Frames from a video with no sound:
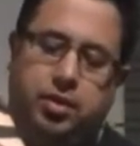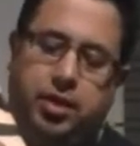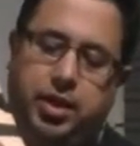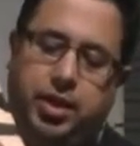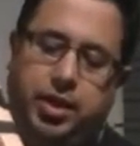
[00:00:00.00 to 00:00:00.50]

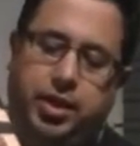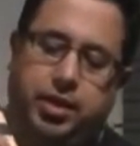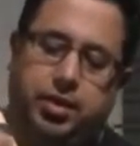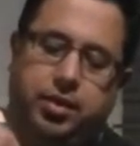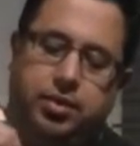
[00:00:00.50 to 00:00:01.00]

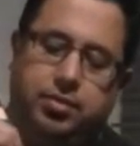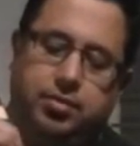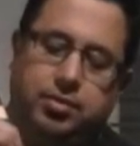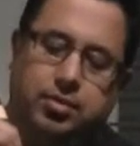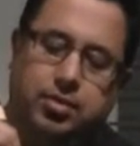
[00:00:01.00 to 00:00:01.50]
the uh,
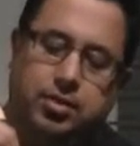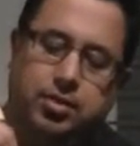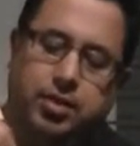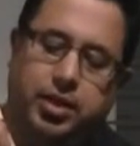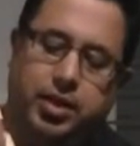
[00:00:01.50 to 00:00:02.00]

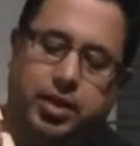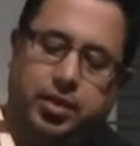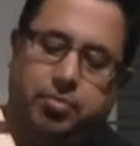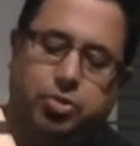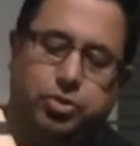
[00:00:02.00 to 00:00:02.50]

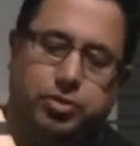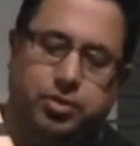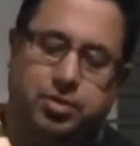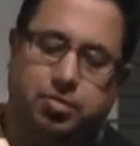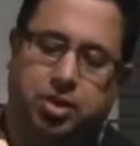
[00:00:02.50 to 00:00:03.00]
the push
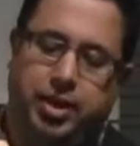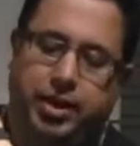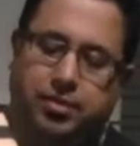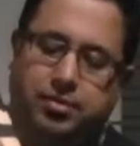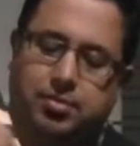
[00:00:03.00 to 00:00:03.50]
rods in
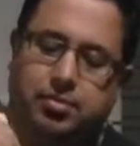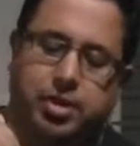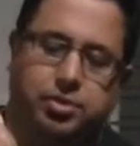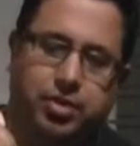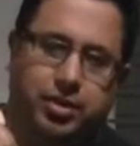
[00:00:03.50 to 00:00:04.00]
place,
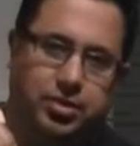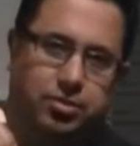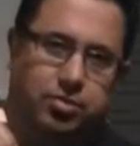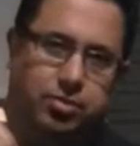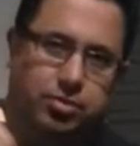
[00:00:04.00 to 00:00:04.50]
make sure that these
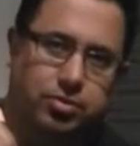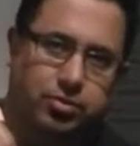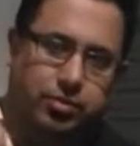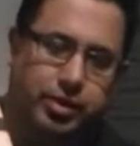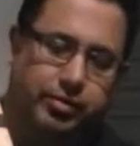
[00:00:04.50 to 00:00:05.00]
screws
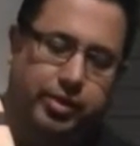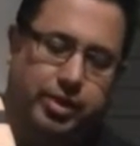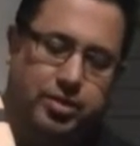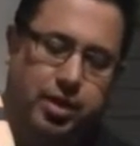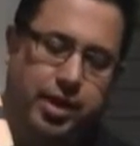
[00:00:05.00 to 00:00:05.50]
are really
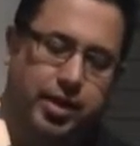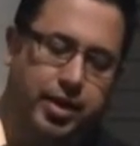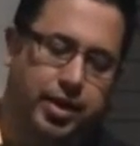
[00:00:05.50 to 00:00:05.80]
really tight.